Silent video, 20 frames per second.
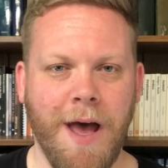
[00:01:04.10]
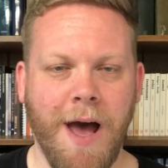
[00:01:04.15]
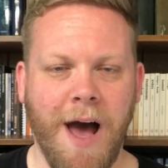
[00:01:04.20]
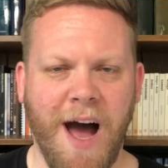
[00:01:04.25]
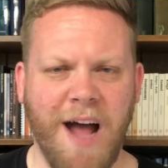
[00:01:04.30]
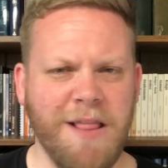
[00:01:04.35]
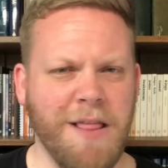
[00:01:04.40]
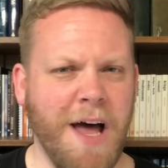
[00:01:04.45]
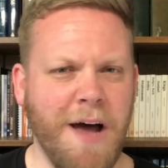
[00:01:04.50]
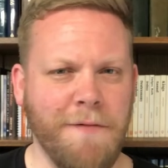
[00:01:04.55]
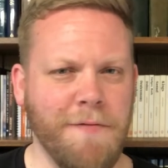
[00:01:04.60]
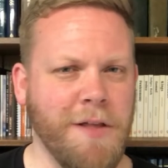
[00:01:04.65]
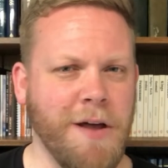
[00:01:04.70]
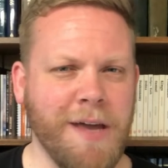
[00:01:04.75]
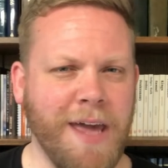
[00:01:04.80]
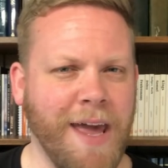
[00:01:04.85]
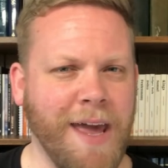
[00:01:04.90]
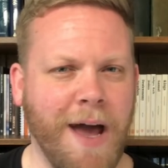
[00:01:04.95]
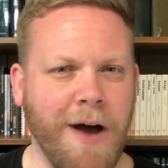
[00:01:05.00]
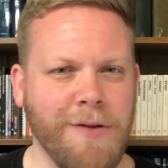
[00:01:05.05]
I love
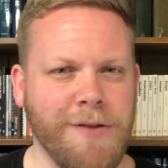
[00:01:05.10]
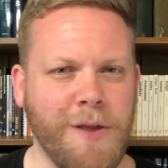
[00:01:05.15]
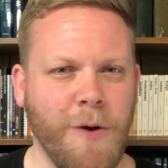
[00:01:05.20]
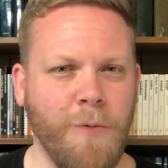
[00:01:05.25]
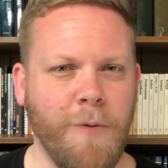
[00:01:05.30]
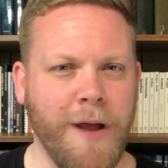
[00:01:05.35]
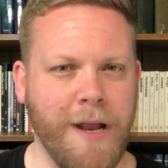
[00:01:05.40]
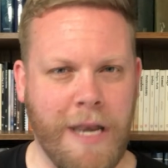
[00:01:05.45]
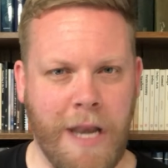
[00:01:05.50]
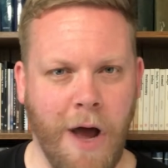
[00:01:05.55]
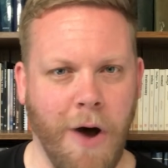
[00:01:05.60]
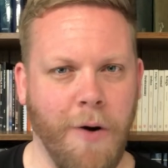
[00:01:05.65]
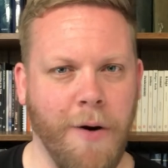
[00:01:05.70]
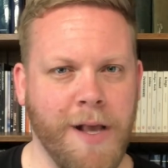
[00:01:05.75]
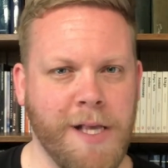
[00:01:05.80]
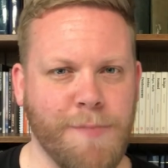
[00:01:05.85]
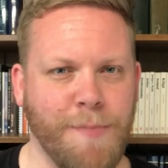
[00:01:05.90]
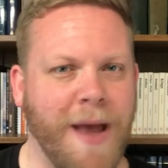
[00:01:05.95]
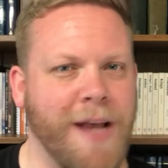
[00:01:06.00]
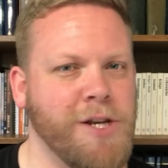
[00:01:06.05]
looking out the window,
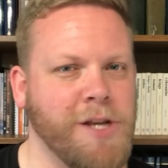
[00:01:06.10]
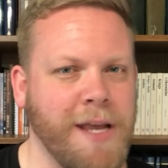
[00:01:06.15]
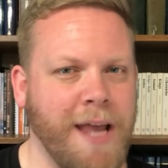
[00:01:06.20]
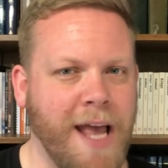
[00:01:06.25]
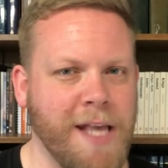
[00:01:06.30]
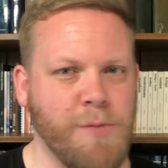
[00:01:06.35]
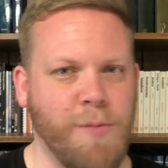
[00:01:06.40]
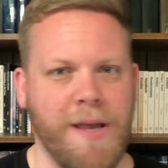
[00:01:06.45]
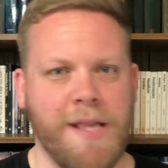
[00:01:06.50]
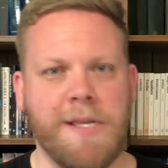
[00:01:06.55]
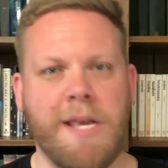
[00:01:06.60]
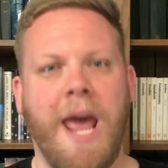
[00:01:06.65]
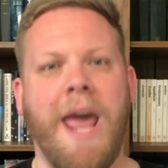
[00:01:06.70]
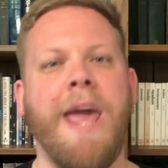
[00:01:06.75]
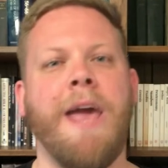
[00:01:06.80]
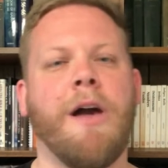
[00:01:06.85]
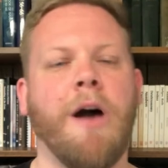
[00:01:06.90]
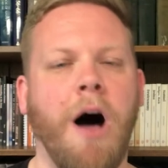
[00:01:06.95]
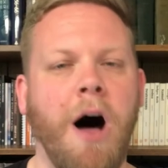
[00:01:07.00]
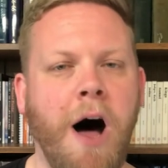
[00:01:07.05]
especially as we
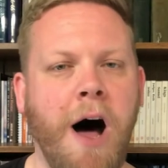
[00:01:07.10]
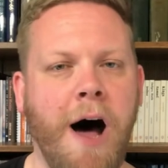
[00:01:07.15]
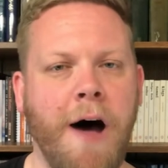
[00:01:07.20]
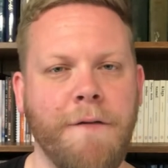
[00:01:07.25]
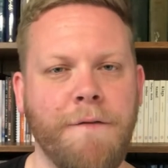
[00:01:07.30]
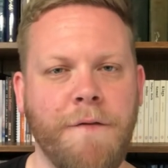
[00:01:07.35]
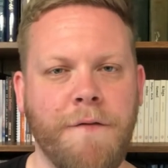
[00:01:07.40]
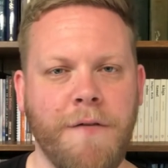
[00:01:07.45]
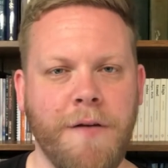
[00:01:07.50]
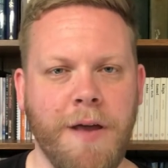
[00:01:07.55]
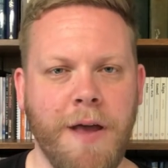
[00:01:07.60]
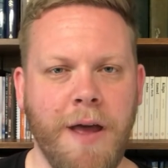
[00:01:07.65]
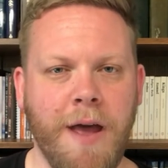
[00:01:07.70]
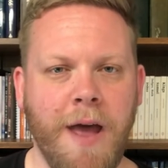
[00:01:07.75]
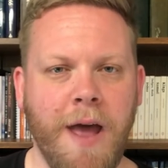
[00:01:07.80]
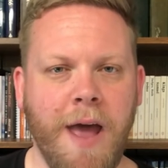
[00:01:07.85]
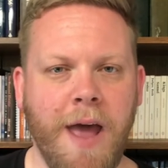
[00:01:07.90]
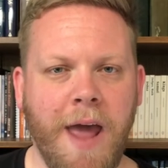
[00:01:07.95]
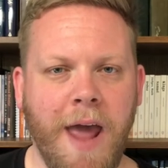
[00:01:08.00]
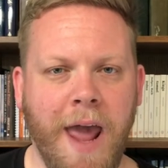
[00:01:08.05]
take off
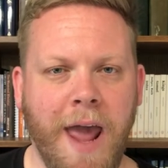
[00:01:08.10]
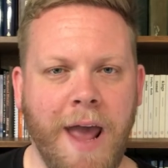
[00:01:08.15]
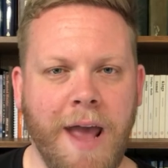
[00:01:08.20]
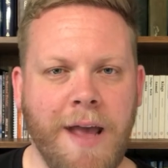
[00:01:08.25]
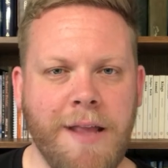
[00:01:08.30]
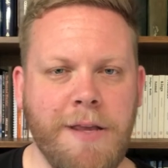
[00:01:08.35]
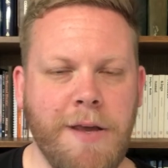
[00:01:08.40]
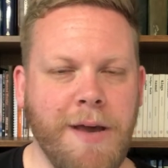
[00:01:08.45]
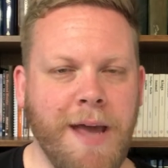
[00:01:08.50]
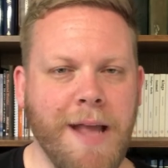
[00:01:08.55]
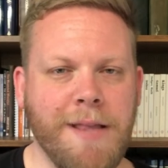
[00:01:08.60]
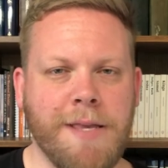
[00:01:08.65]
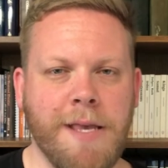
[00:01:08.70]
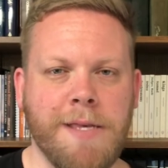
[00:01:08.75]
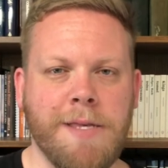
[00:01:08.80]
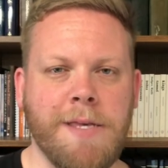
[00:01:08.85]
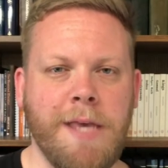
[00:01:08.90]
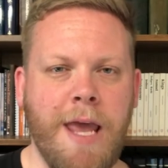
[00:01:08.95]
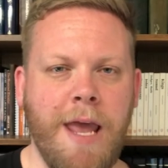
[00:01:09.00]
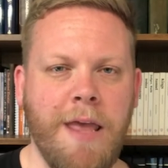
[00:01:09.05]
and you get to
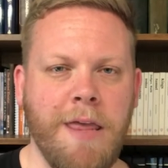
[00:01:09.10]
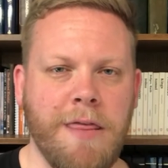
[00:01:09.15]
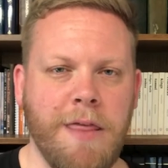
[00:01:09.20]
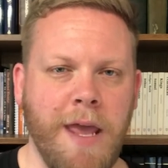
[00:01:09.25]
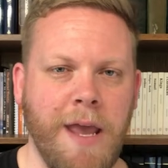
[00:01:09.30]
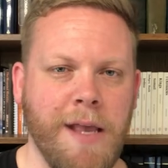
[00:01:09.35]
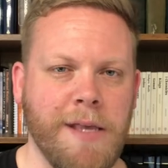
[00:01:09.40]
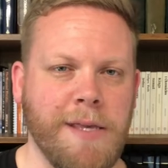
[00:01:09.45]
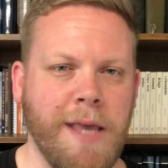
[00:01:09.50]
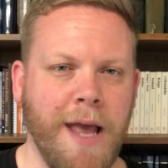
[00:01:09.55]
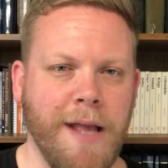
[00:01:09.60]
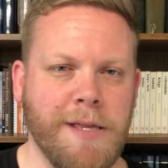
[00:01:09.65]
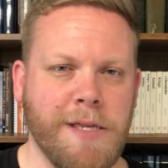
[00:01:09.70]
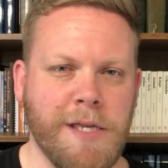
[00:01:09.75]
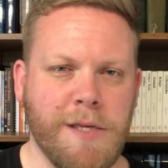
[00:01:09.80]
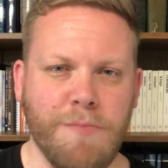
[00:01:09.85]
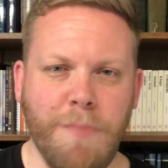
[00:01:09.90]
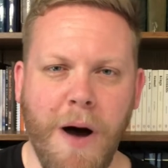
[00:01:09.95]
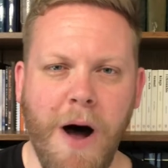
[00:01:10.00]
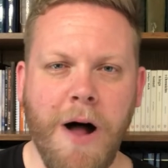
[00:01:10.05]
see things get
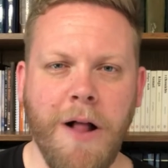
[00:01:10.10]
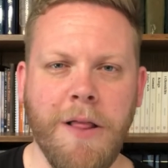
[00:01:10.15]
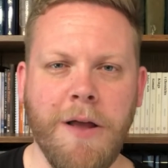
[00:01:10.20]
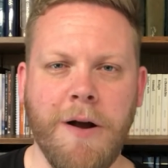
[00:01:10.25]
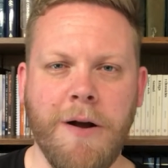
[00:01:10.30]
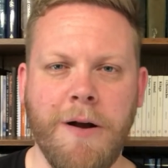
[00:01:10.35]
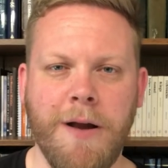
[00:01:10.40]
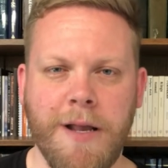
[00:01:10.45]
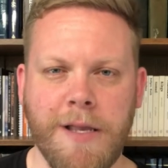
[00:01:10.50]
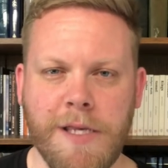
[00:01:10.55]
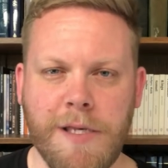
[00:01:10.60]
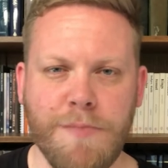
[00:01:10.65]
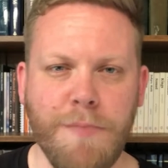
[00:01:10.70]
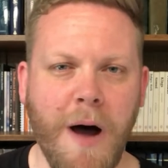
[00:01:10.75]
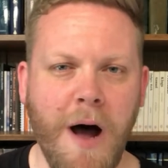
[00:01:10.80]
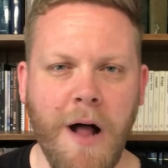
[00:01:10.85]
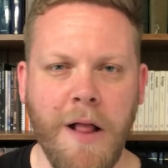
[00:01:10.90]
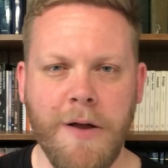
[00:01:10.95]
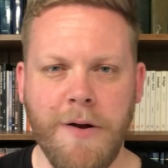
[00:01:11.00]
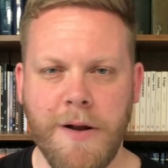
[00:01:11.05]
smaller and
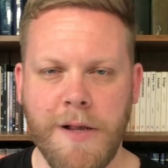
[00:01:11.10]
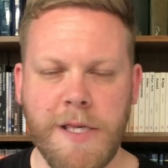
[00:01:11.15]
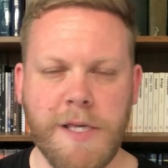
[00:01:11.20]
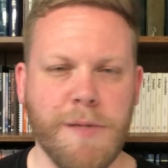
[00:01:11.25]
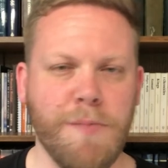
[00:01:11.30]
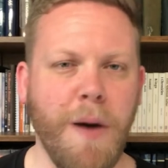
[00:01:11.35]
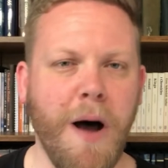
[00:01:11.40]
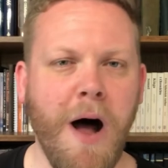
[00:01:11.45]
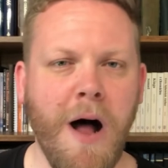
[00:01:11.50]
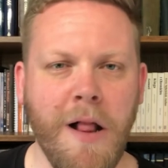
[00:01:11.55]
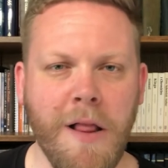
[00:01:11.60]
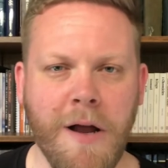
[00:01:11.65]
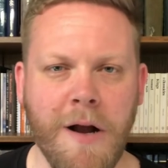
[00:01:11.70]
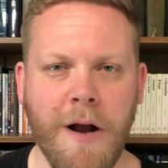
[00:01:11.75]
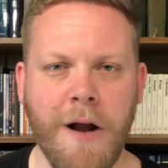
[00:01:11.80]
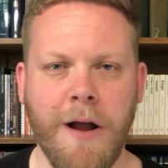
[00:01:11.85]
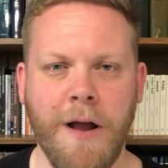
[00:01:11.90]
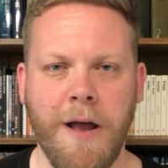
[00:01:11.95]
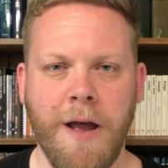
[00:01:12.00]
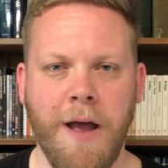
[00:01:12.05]
smaller and
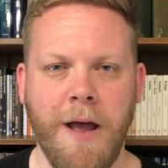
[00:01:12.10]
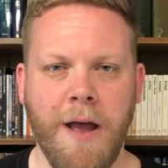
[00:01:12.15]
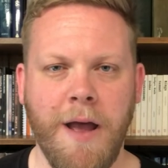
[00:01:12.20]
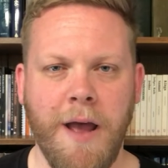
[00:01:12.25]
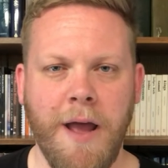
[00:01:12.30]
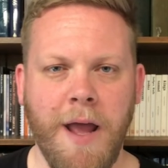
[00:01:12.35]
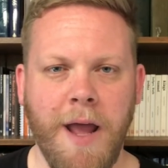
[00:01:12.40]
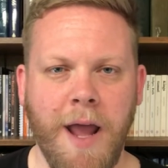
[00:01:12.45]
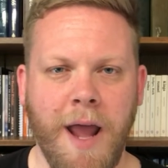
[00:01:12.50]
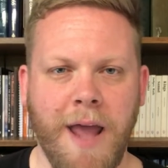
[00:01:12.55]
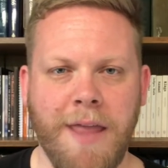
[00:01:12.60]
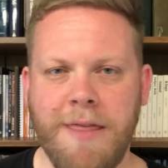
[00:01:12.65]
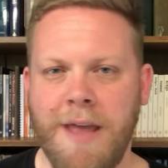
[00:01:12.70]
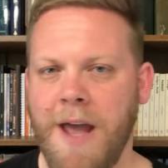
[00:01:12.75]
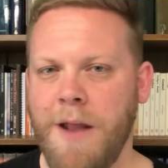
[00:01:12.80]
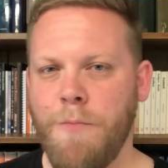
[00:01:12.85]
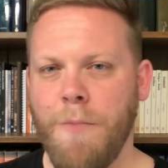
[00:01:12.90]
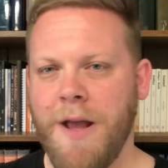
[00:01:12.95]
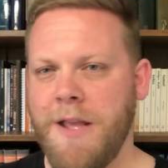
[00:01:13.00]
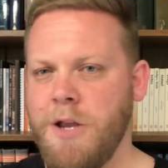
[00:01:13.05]
smaller. And
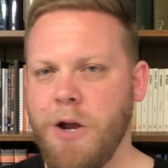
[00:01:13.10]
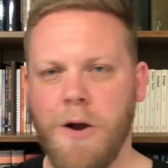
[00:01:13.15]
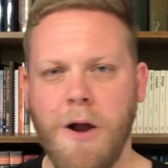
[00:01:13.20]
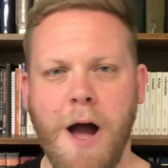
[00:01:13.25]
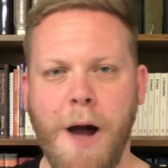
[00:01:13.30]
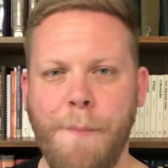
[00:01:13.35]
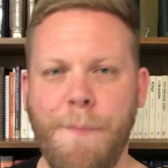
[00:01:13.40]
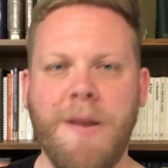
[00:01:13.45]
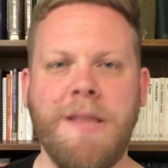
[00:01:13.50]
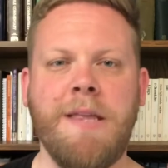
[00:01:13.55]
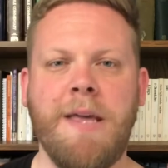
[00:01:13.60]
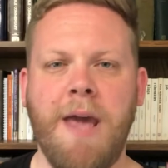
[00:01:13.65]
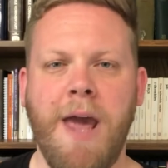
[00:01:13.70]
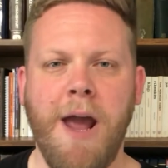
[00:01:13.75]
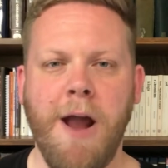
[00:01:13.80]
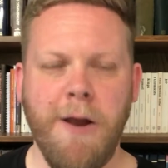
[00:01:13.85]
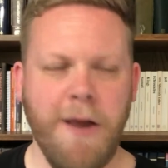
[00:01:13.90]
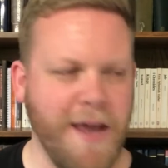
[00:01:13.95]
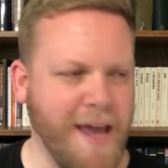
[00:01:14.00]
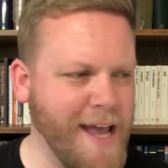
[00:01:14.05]
then when you're up in the
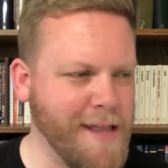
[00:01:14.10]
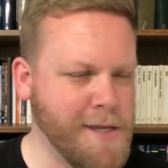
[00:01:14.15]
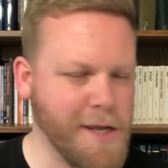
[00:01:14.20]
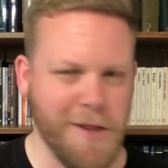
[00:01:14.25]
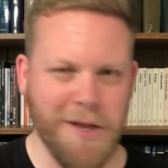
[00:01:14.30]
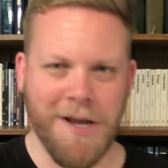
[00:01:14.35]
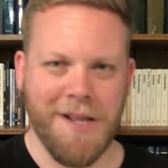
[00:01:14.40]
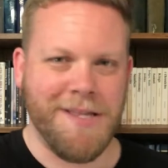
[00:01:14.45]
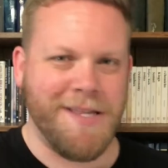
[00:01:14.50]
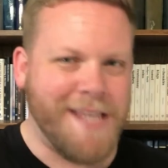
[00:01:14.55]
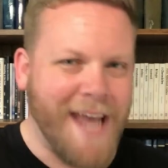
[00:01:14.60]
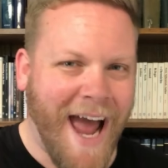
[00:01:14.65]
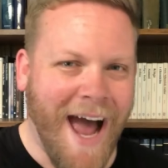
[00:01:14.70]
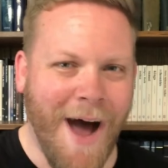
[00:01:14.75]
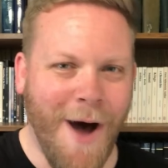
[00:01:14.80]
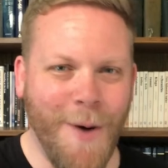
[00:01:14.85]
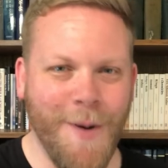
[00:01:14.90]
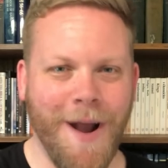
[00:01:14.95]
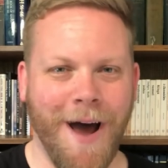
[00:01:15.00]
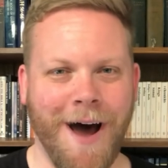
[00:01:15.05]
air, you get to look
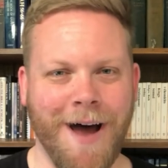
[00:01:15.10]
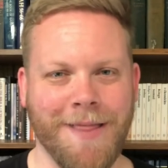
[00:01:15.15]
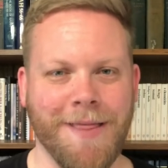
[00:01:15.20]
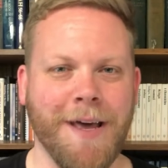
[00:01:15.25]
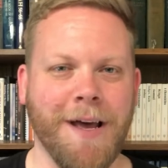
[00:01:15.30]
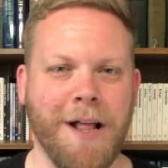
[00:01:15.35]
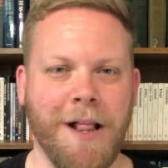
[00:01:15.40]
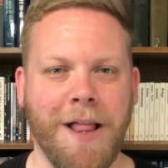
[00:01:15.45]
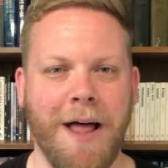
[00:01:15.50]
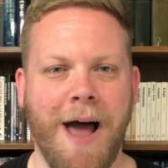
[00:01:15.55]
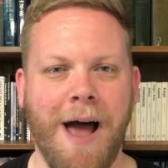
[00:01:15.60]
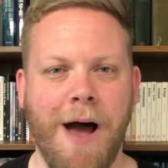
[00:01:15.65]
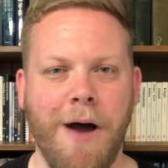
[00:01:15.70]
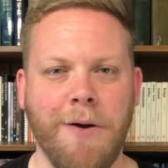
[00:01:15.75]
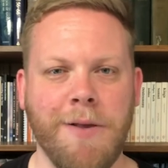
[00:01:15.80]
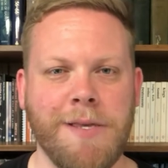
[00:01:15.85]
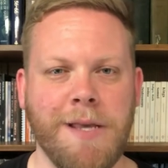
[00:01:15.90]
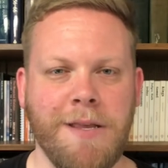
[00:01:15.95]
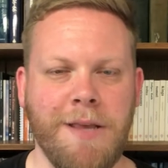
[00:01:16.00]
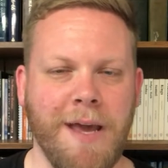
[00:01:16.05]
down on the
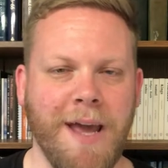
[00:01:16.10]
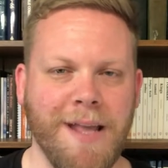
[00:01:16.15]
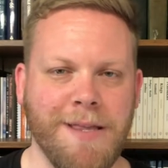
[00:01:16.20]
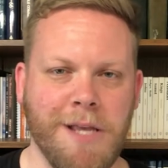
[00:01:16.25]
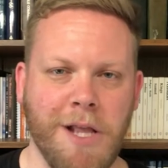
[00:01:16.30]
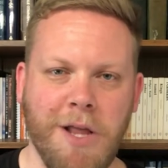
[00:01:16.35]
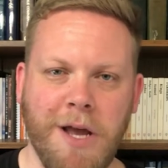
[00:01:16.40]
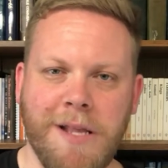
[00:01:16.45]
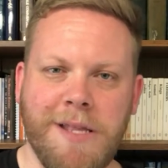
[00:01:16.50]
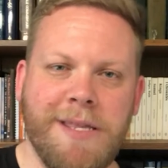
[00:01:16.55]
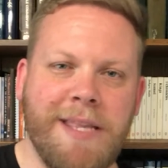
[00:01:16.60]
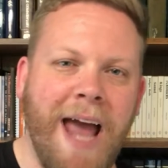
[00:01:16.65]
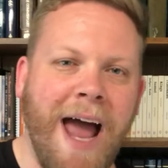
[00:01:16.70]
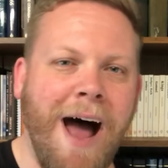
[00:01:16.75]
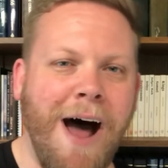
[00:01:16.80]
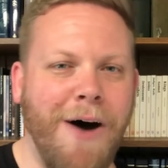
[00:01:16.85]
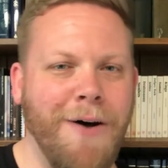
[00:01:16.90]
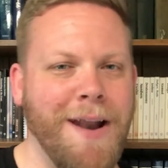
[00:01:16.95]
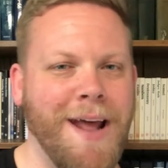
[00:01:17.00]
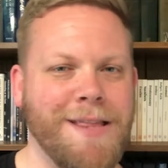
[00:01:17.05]
clouds and you get to look
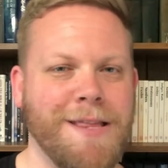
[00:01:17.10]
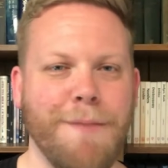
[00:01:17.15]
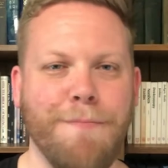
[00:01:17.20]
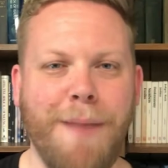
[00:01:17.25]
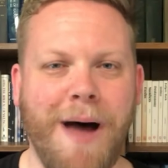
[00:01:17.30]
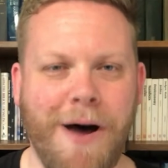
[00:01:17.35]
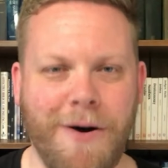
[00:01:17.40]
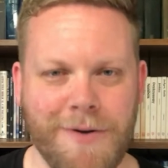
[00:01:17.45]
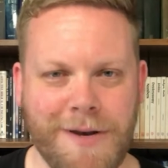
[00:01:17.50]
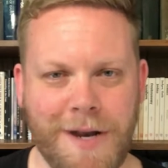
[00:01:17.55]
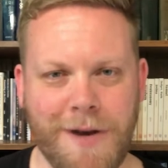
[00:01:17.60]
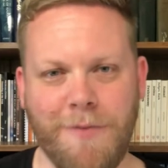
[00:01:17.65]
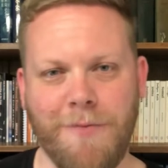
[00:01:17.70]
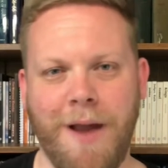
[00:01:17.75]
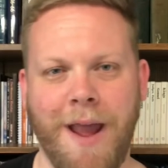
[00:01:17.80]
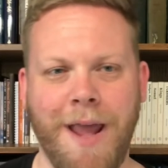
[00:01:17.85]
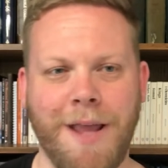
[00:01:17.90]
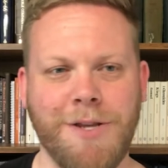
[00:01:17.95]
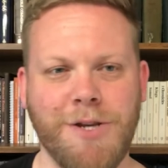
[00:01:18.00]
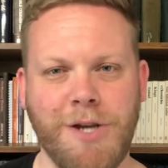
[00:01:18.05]
down at the mountain
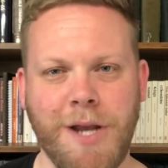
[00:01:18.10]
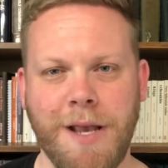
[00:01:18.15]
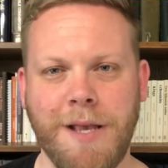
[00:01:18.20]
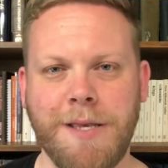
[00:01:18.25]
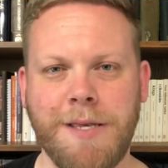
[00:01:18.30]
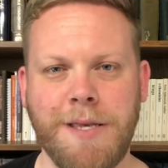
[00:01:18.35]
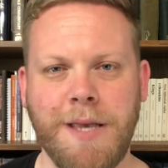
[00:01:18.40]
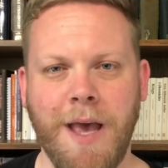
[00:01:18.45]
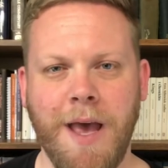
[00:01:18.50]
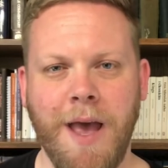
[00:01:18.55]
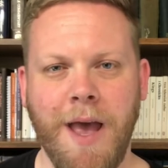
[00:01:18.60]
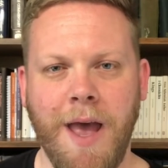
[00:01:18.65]
ranges.